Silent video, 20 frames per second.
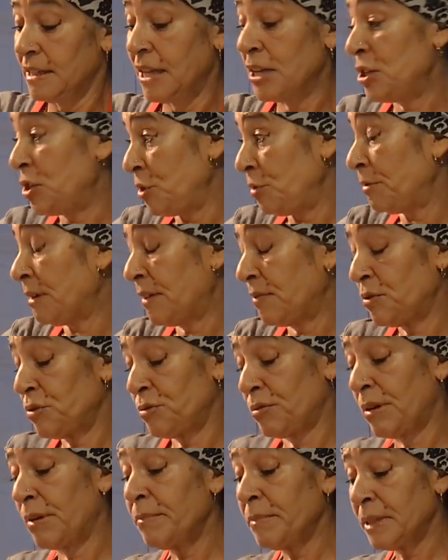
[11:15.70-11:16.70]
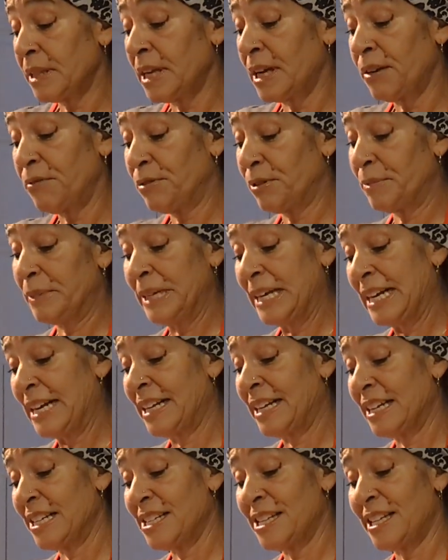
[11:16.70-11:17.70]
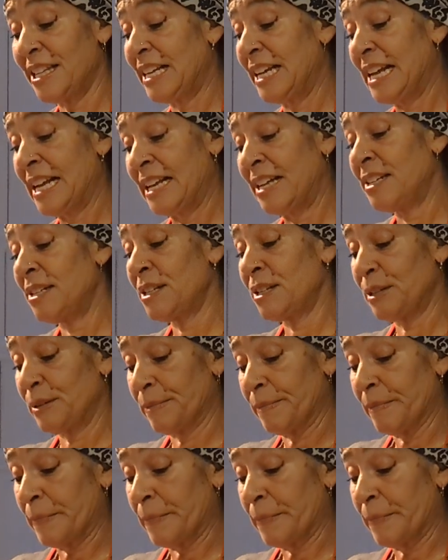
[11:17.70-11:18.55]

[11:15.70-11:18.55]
I do have shrimp that I will be adding to the end,